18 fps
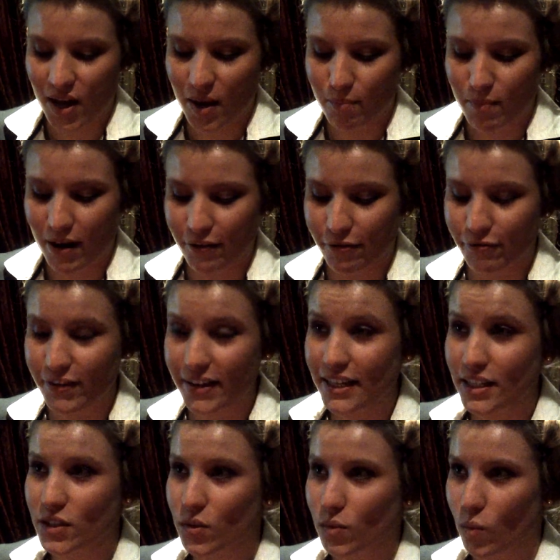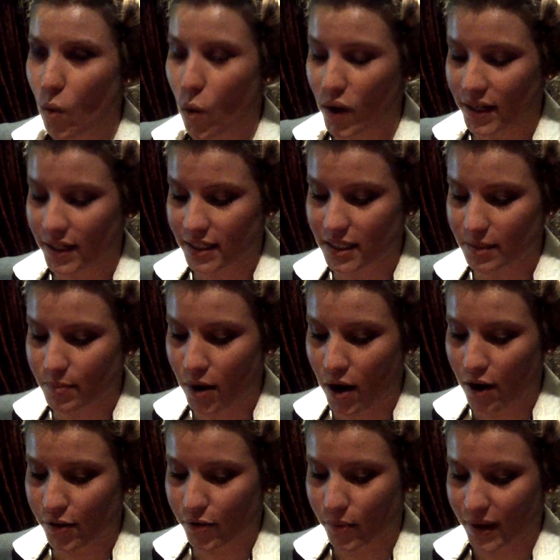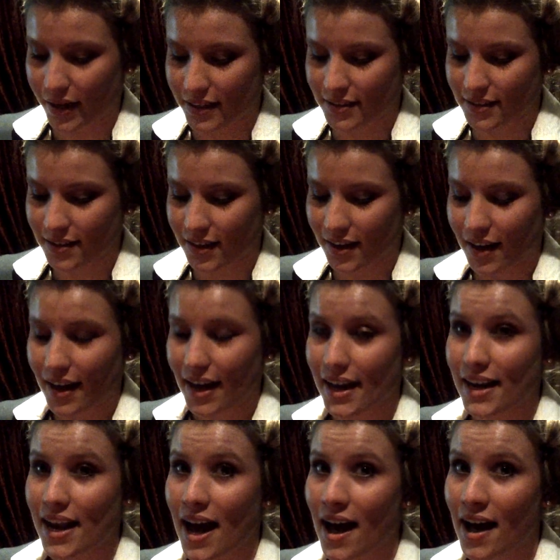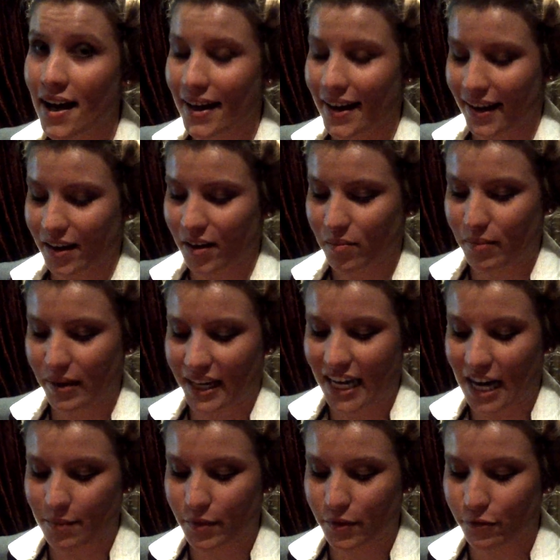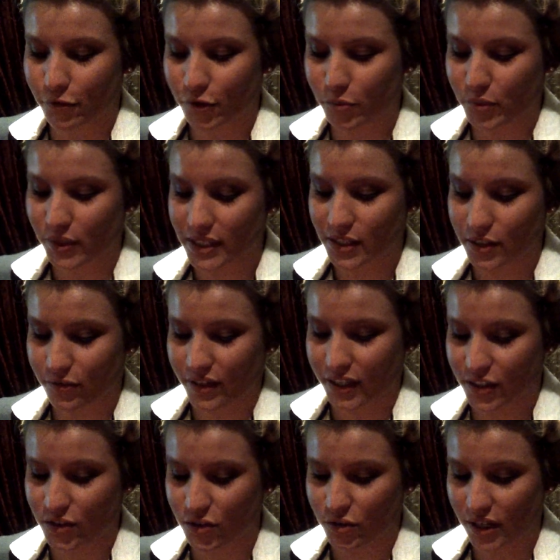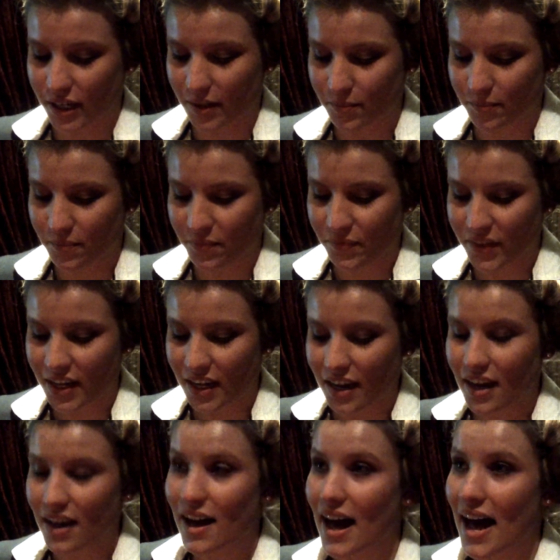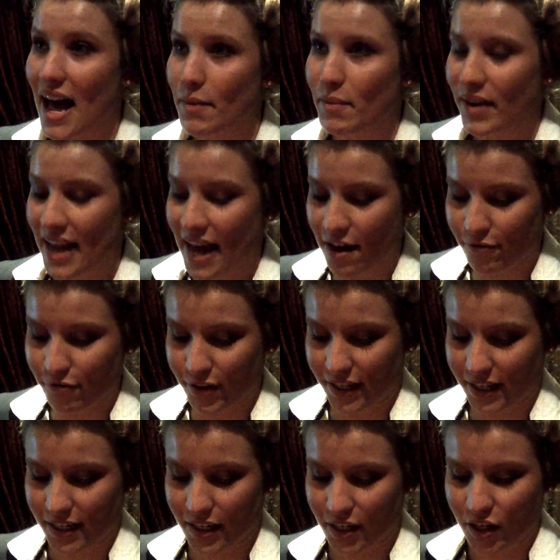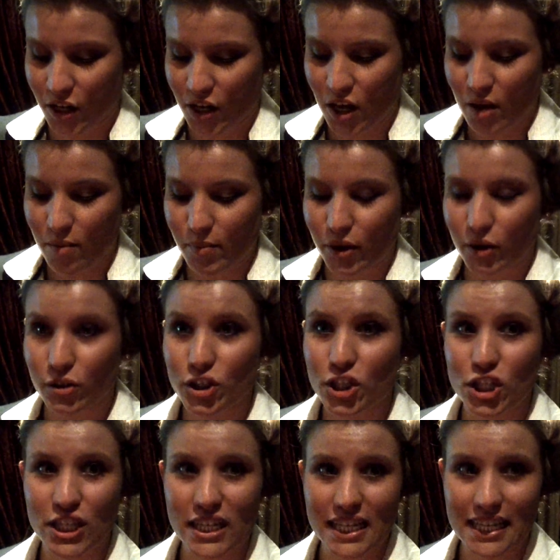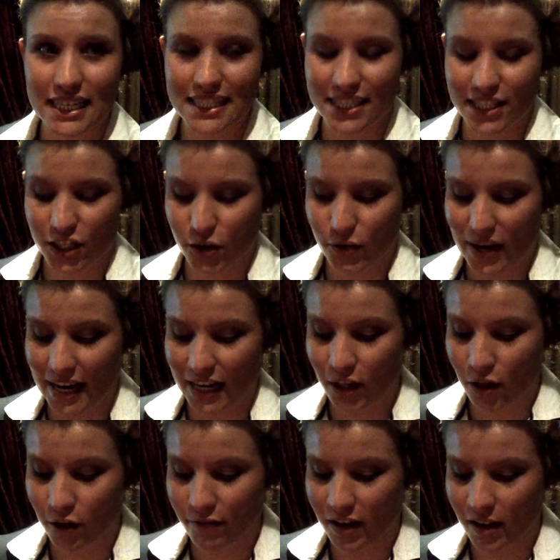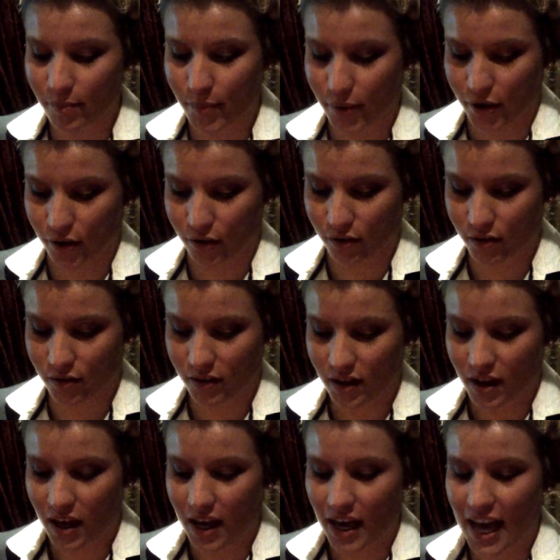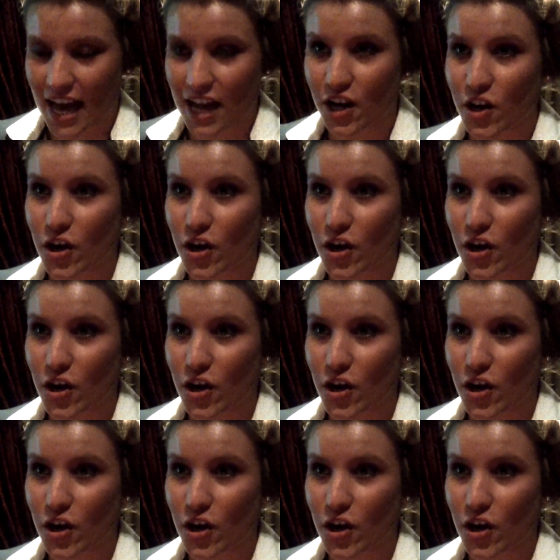my feet walk in its pathways, and I become the footprints of history. I am an African because she is the cradle of our birth and